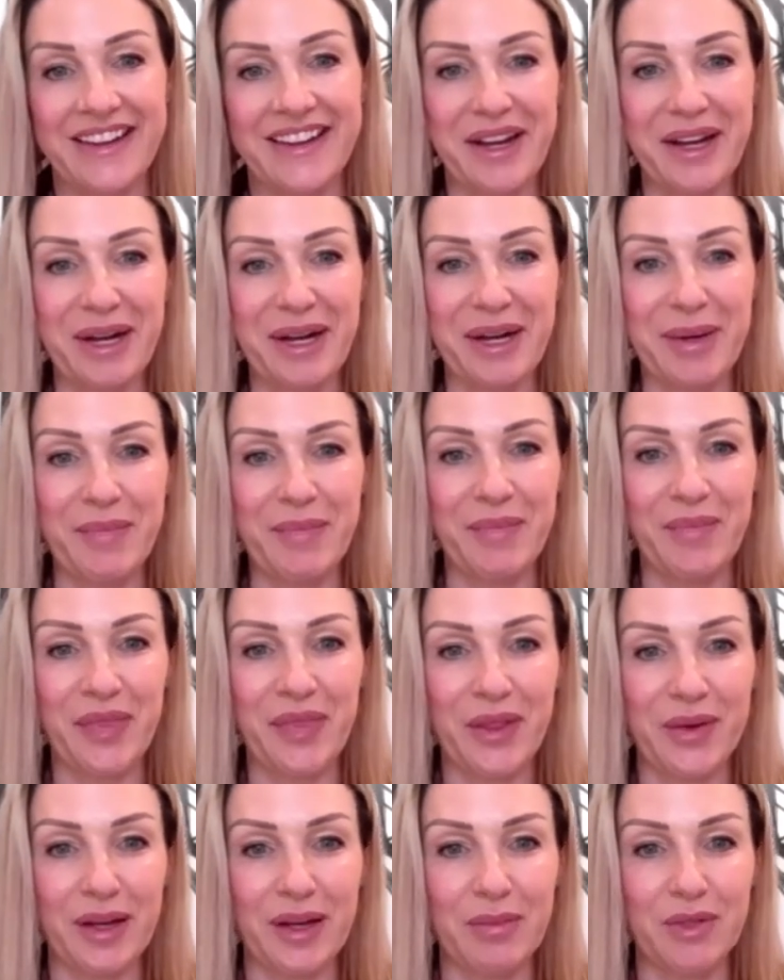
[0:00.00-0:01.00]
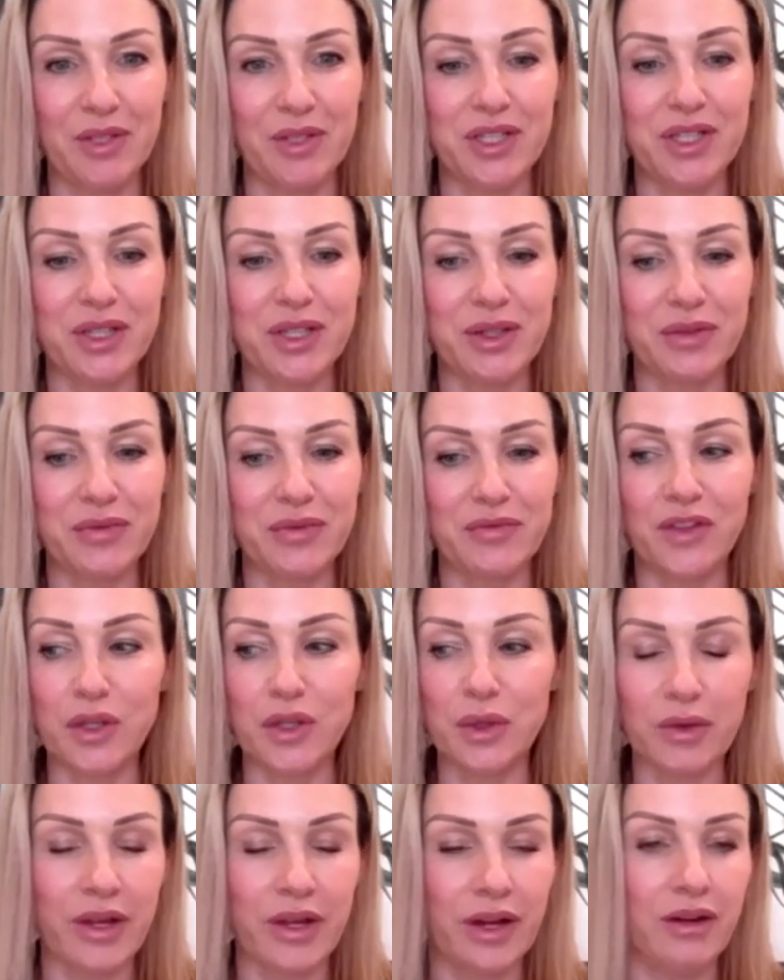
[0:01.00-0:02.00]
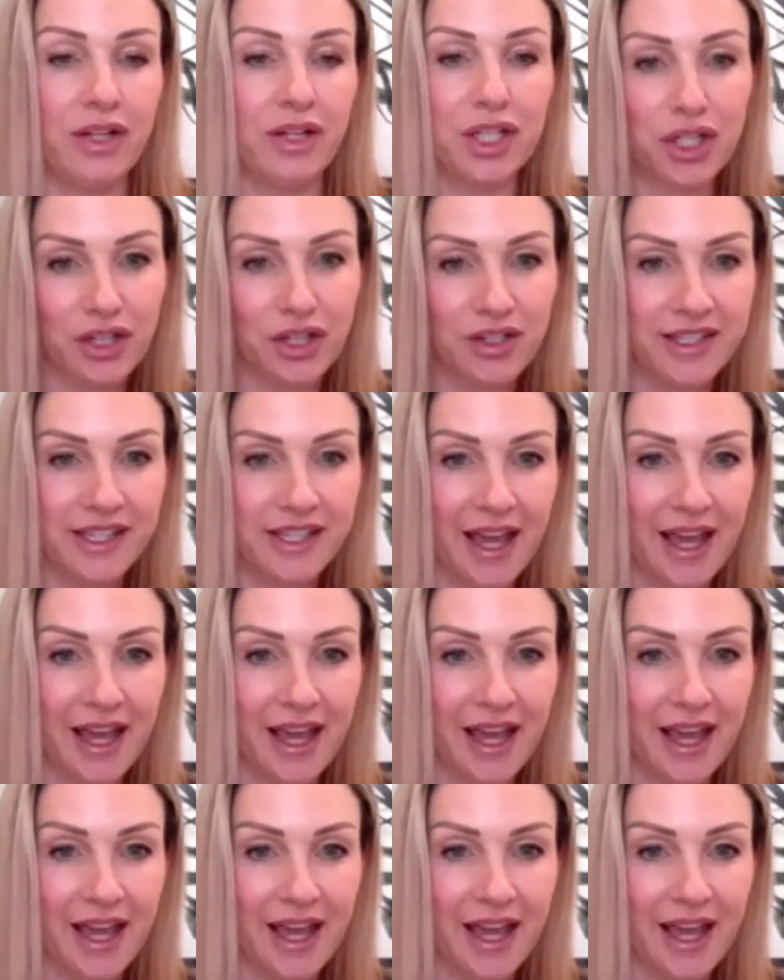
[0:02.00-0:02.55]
They're able to view their insurance